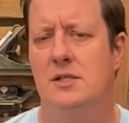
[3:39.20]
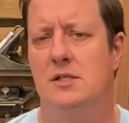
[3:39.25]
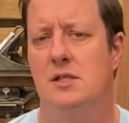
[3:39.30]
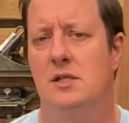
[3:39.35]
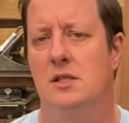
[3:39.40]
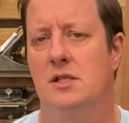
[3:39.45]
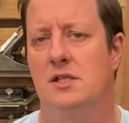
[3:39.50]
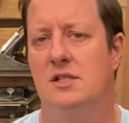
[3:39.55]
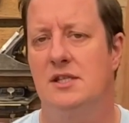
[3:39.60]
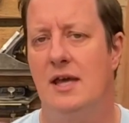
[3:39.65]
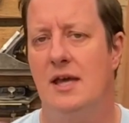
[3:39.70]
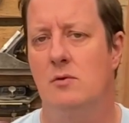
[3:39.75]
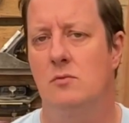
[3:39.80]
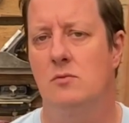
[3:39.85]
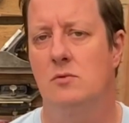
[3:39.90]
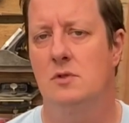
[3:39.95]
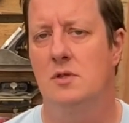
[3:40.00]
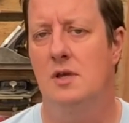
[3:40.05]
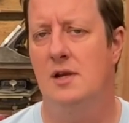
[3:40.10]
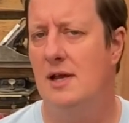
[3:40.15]
to the
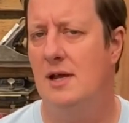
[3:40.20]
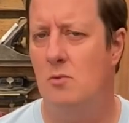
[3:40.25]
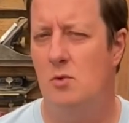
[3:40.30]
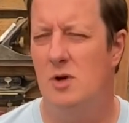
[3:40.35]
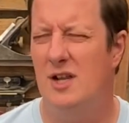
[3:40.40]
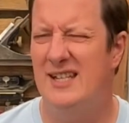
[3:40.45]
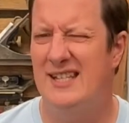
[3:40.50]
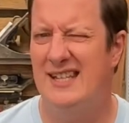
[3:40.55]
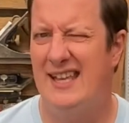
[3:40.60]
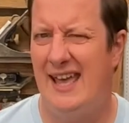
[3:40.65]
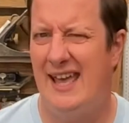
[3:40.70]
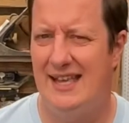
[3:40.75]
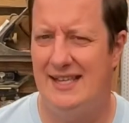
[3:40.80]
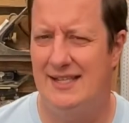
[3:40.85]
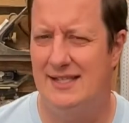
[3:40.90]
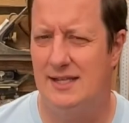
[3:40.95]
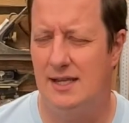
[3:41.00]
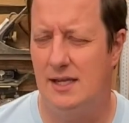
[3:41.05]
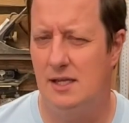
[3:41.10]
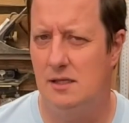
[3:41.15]
sound that I want to
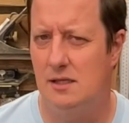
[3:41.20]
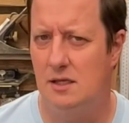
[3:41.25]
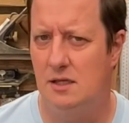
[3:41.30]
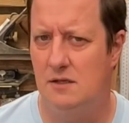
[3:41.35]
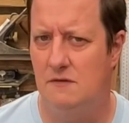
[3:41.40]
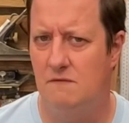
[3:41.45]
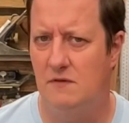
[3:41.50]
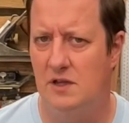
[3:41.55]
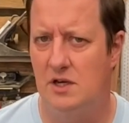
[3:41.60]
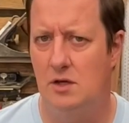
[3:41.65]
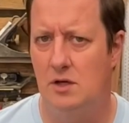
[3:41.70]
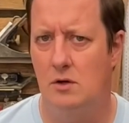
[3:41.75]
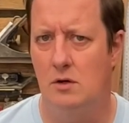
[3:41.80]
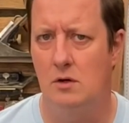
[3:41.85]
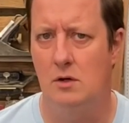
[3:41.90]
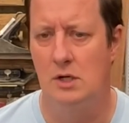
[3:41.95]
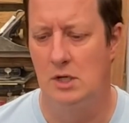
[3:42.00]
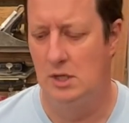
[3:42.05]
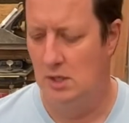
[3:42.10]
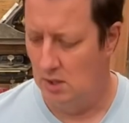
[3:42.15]
test in this
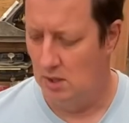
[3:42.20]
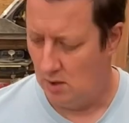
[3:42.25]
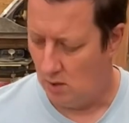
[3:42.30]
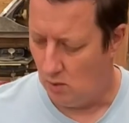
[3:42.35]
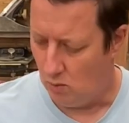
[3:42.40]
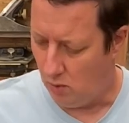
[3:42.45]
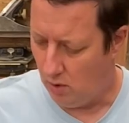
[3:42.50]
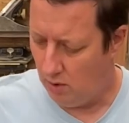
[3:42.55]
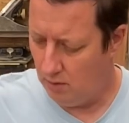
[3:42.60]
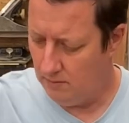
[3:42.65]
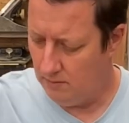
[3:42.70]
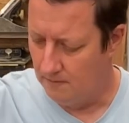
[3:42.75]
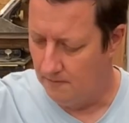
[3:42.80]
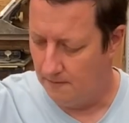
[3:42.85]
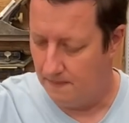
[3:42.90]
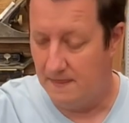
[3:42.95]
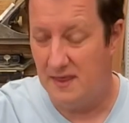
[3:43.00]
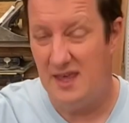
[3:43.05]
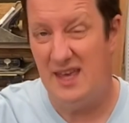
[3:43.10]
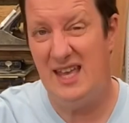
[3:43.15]
video. One
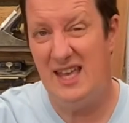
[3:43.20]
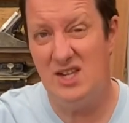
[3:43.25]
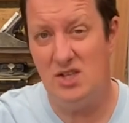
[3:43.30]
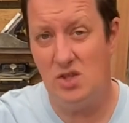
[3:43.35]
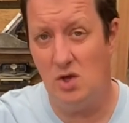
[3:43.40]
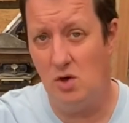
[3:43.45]
is the